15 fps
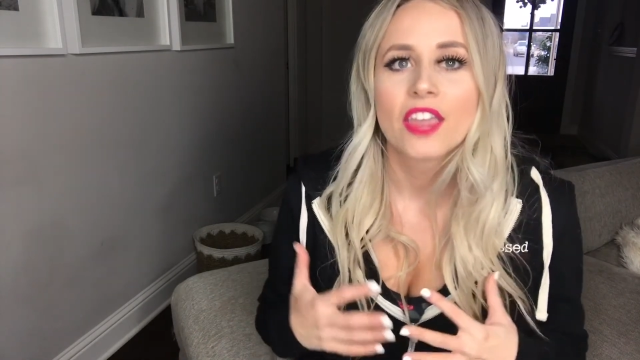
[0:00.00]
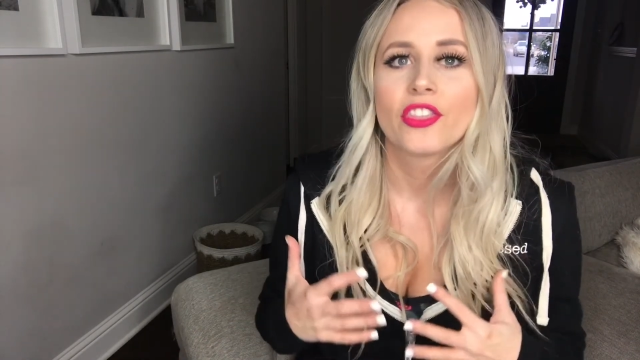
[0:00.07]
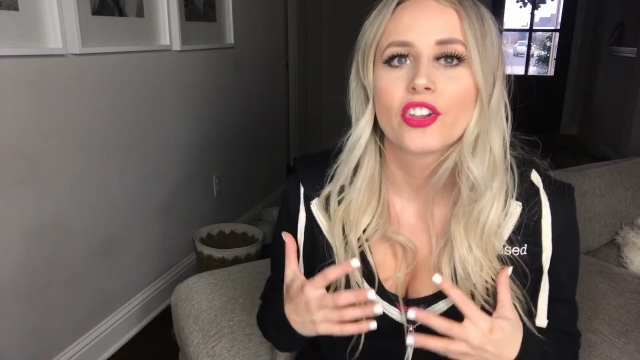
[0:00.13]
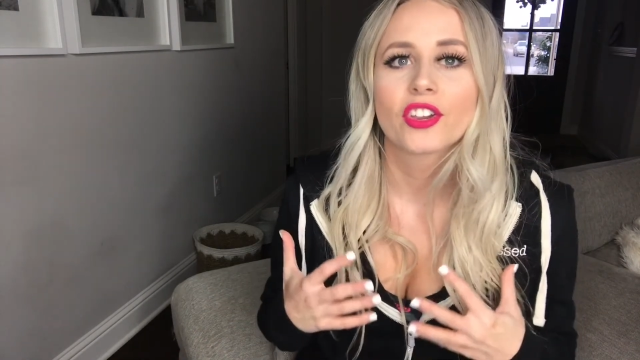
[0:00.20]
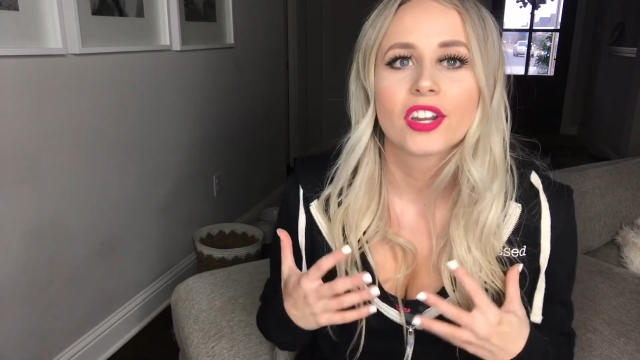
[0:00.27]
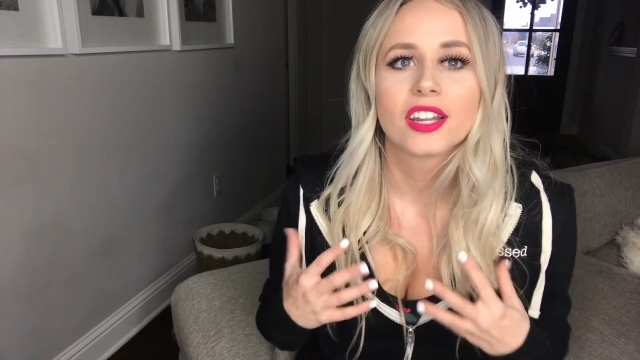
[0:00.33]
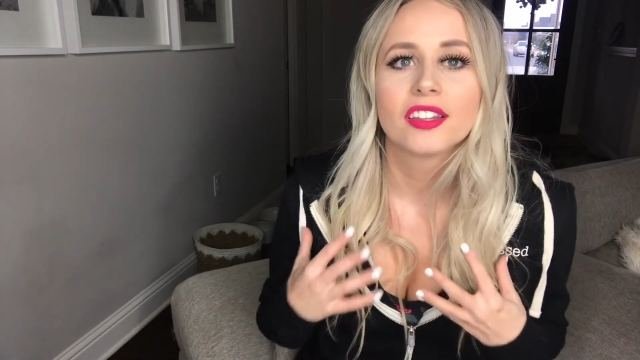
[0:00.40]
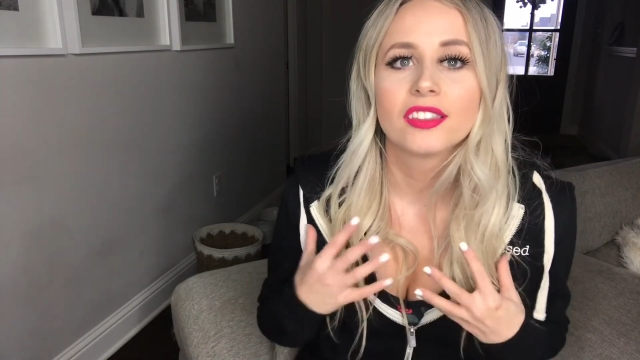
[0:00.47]

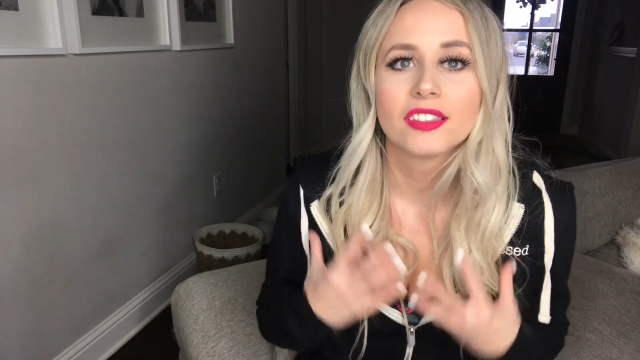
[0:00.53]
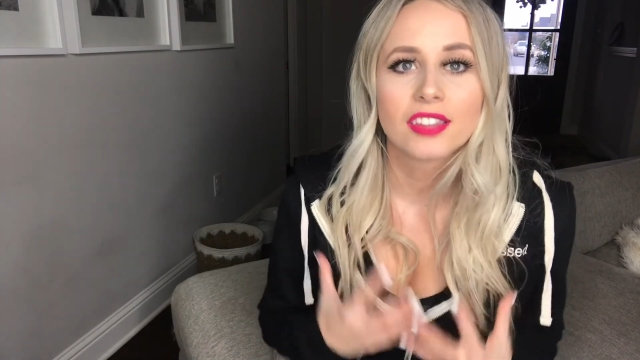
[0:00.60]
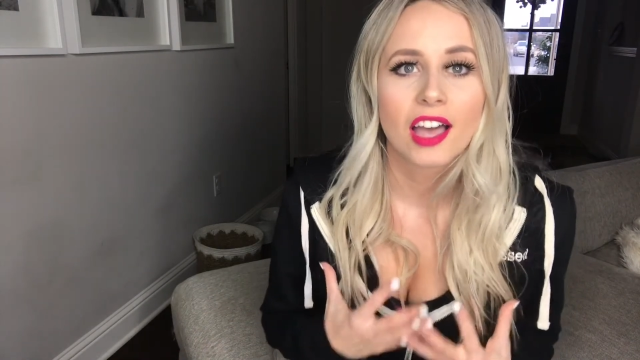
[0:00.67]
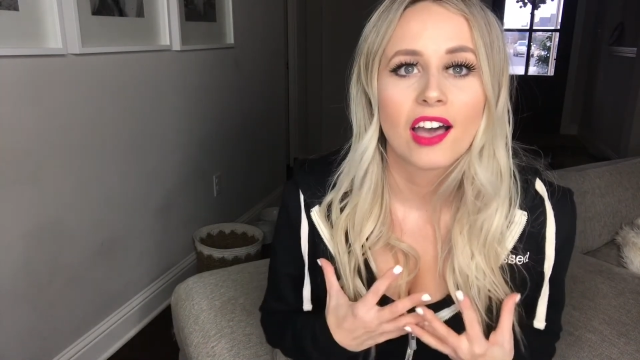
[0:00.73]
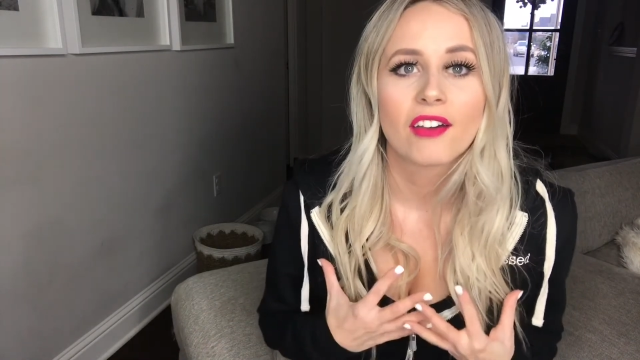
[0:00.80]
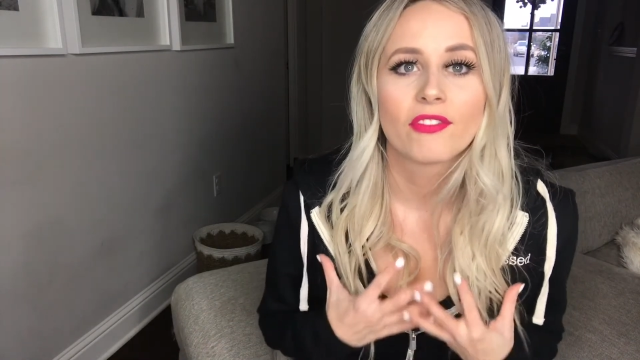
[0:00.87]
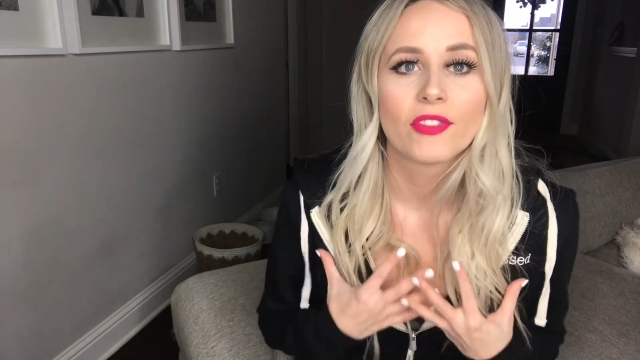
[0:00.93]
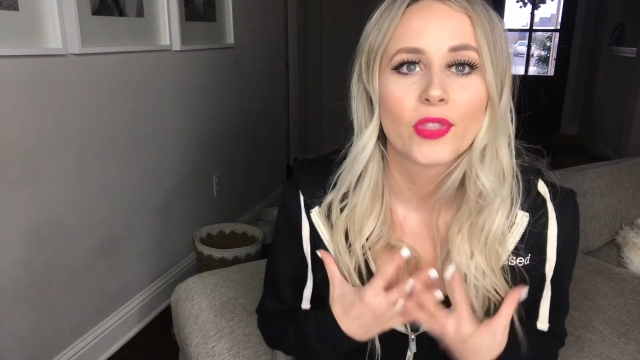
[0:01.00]
They're gonna
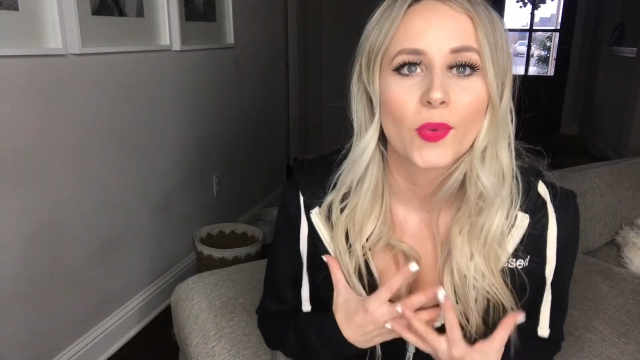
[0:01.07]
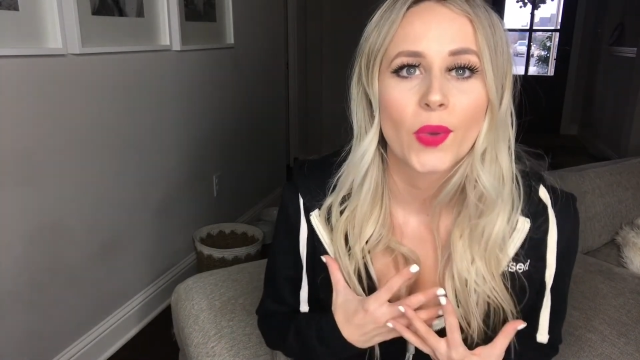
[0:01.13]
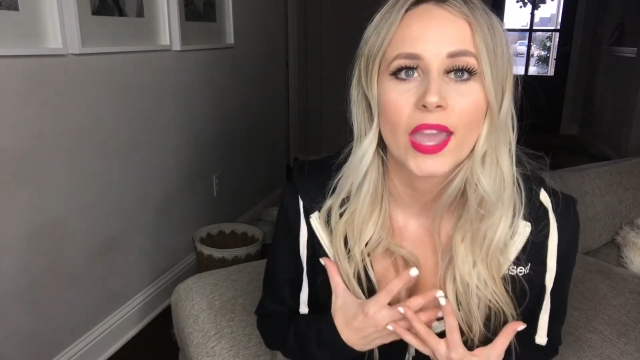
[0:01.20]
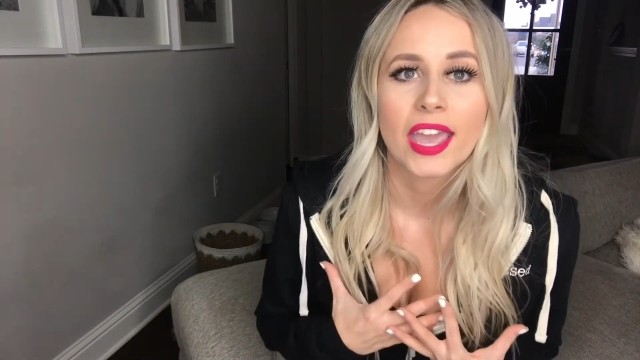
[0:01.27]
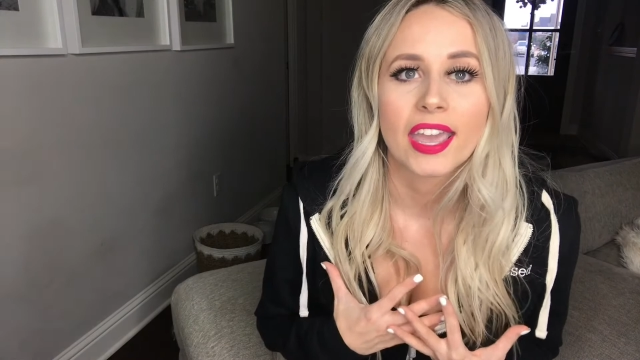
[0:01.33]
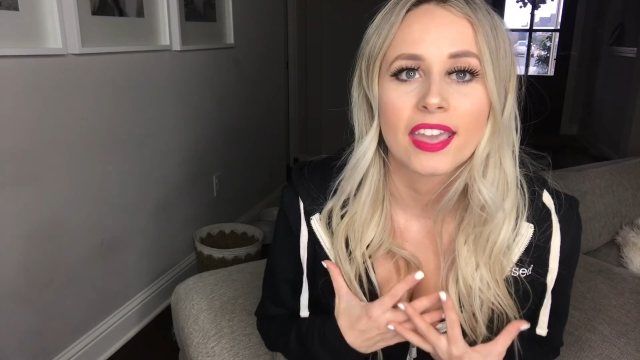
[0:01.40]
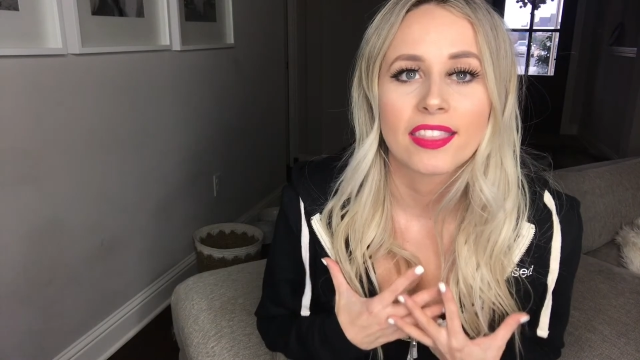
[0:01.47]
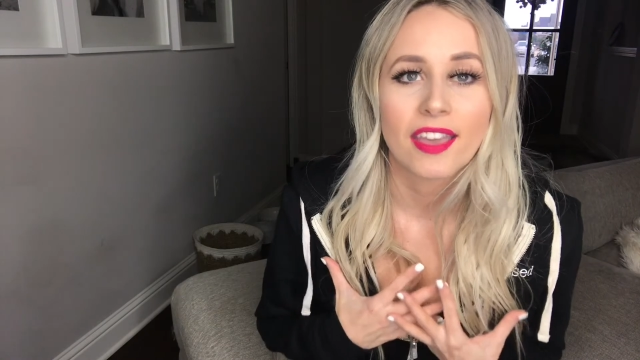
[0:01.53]
love the
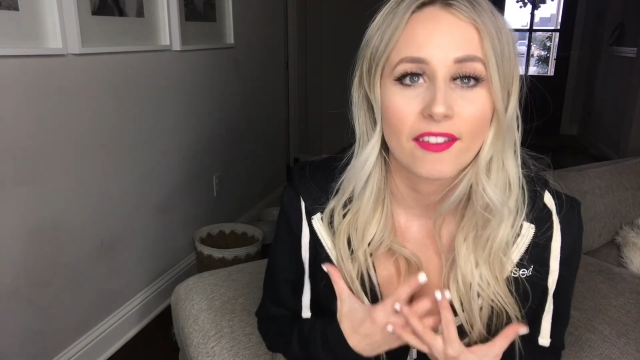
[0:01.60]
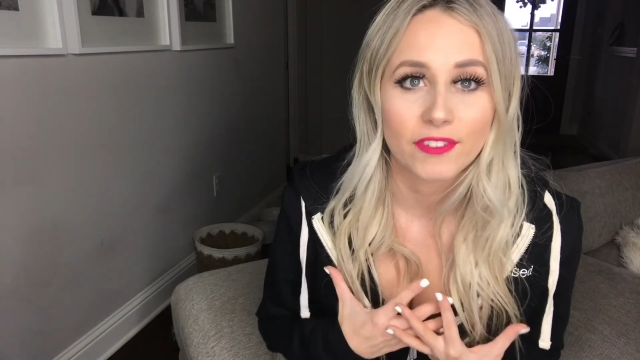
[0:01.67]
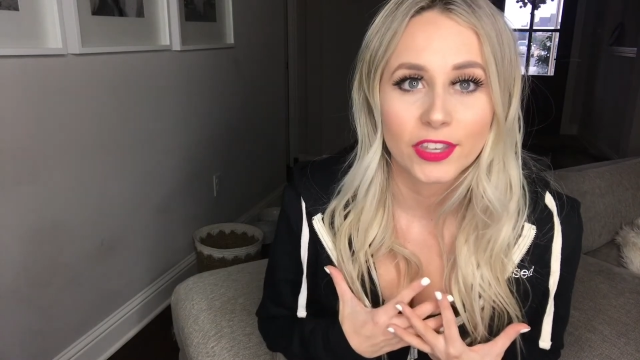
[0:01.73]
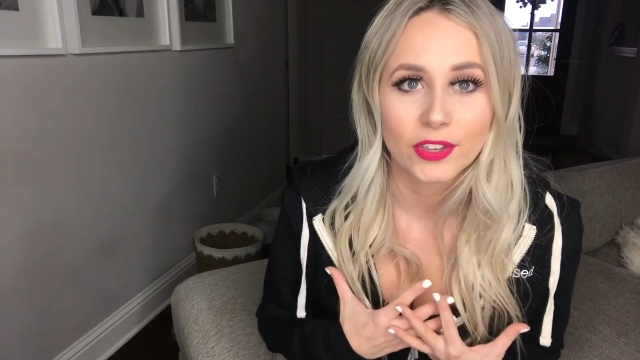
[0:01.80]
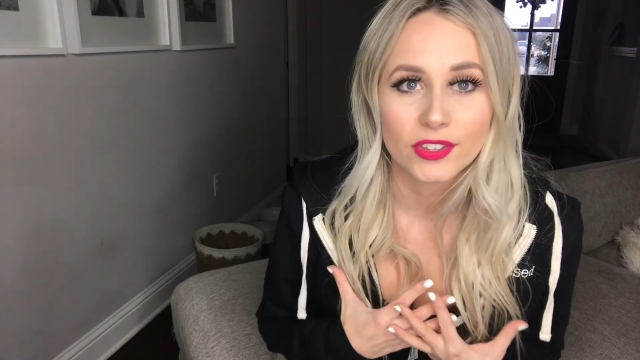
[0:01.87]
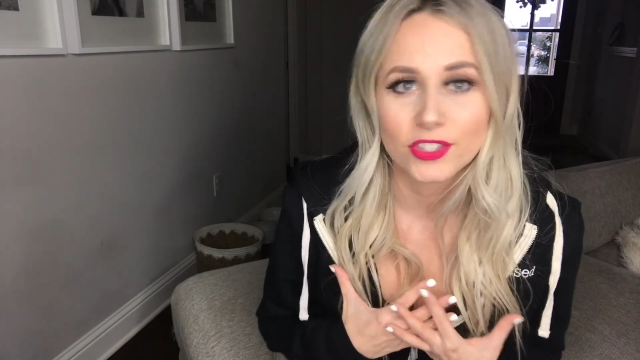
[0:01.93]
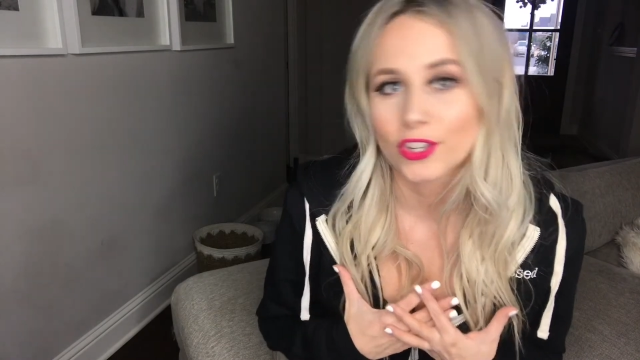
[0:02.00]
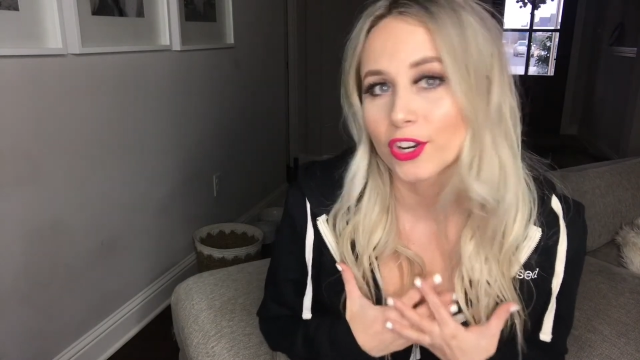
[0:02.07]
way that feels.